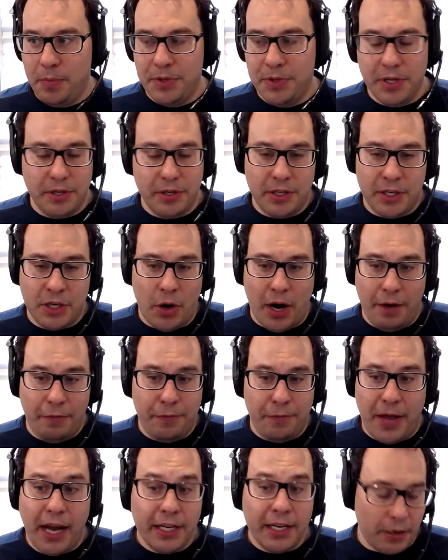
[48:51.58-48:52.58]

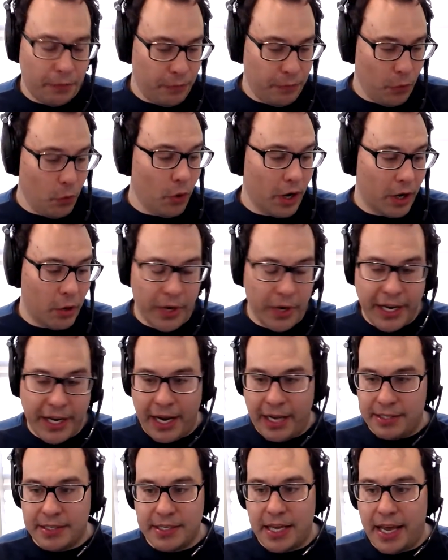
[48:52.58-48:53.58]
affect a fork. We
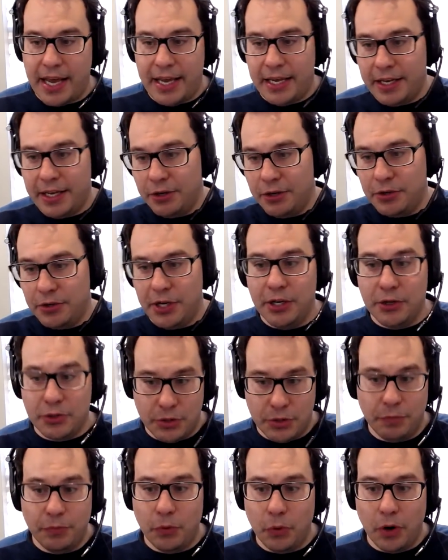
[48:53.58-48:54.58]
can't say here's
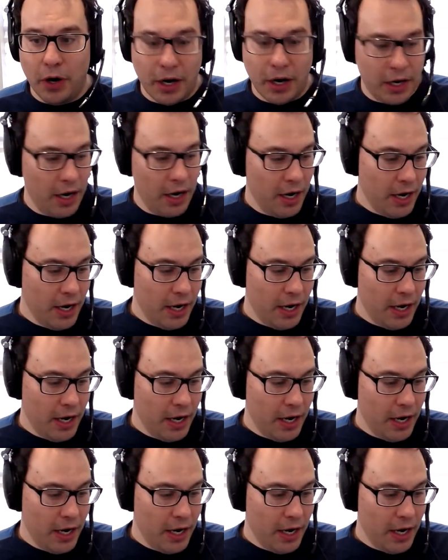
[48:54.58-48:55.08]
the fork.